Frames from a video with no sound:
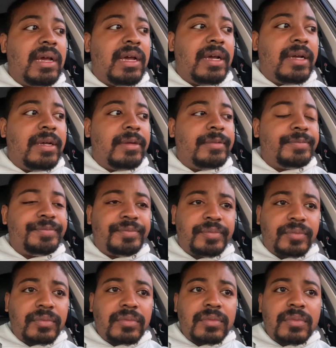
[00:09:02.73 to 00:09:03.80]
um
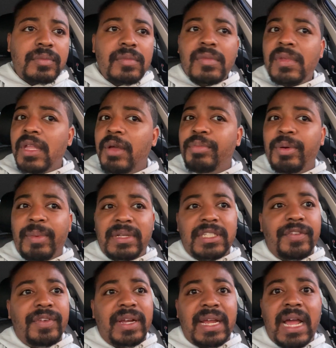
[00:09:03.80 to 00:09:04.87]
put
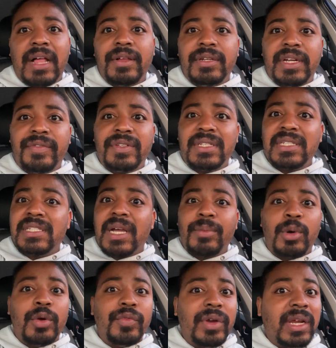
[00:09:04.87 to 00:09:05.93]
myself in a calorie deficit, stop
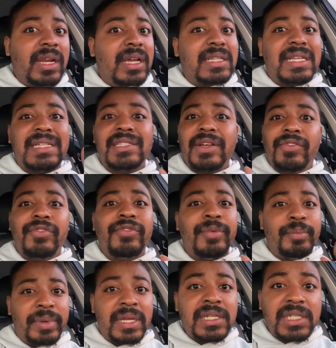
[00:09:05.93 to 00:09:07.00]
overeating because I suffer
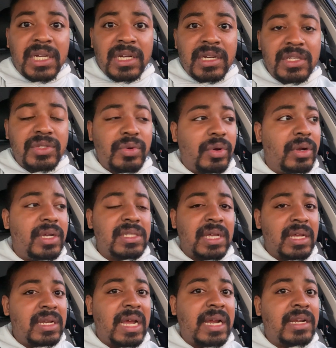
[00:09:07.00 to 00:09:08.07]
from binge eating disorder. It's
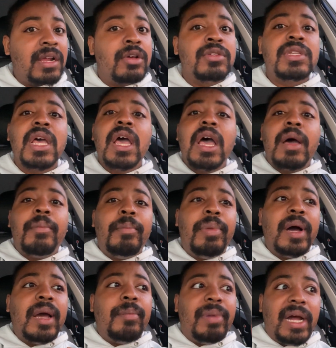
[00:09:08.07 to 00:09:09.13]
undiagnosed,
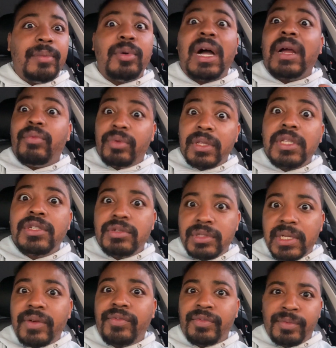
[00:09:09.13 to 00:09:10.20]
but Bible, I really do
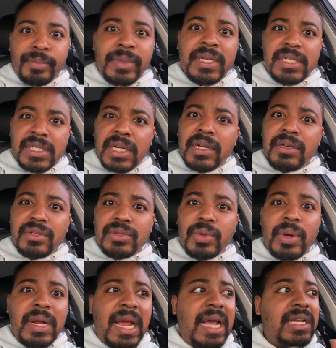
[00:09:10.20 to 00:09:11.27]
suffer from binge eating
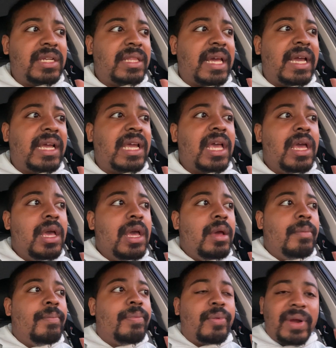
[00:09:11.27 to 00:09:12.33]
disorder. And I had to like
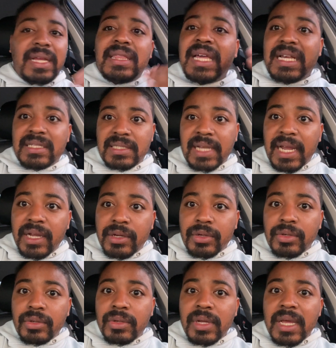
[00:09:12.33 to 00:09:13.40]
break that
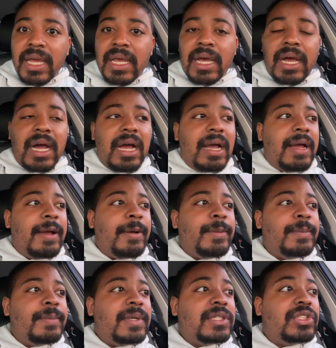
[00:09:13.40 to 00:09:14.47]
cycle.
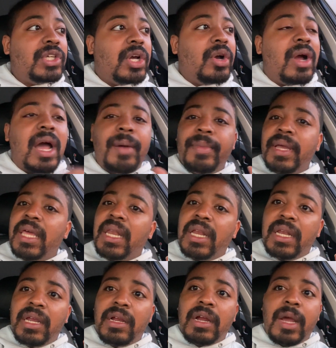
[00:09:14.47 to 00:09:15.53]
Um, so I'm gonna get
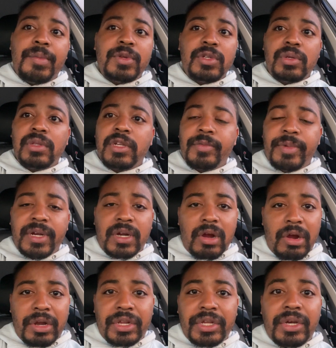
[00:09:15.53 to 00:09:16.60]
in here. I'm gonna do a little bit of
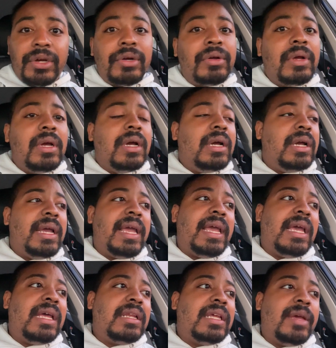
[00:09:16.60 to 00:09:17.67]
cardio
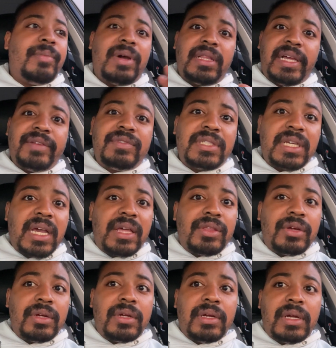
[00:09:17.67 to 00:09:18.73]
and get my life
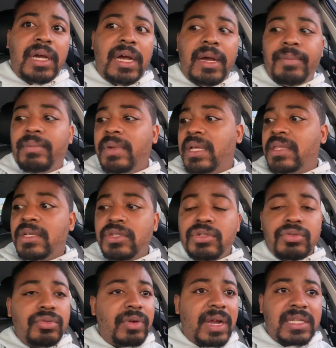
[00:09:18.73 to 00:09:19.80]
together. Um, nothing
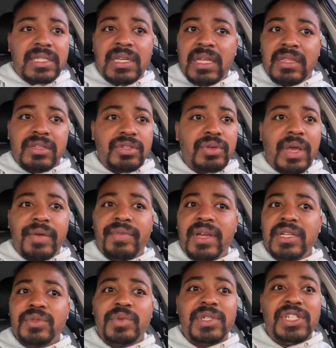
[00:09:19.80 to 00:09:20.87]
too crazy, nothing too heavy
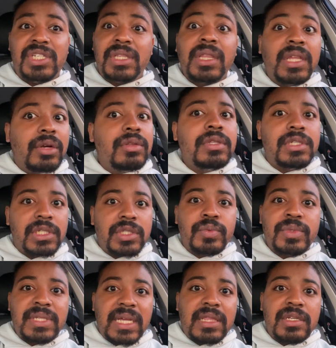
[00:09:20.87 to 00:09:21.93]
because we literally just
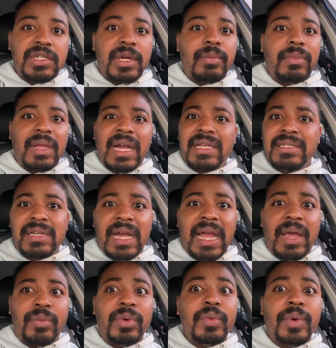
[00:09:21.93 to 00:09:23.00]
was at the gym last night
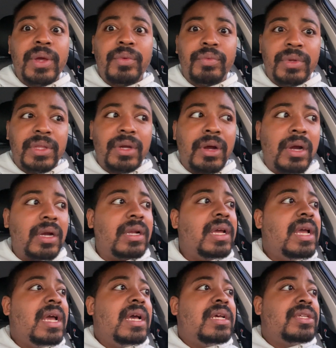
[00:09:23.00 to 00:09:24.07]
and we went really hard.
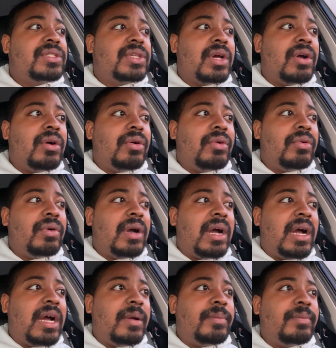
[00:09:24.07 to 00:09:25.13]
So,
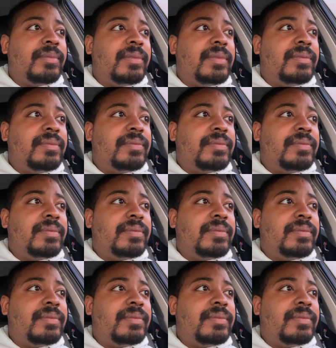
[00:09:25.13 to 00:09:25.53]
um,